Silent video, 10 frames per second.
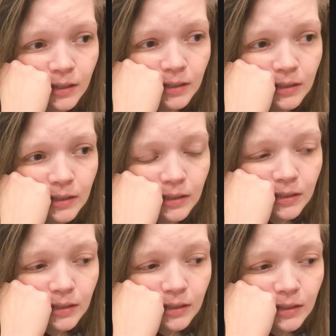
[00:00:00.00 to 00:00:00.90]

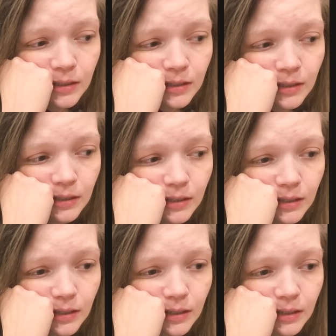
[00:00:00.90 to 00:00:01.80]

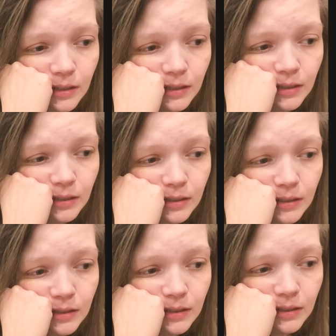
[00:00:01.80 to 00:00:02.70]

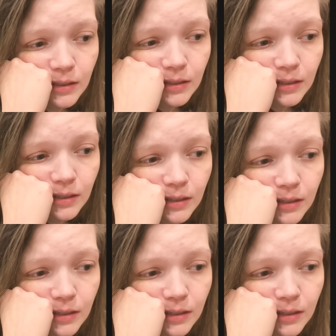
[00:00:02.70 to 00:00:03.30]
Nothing is said.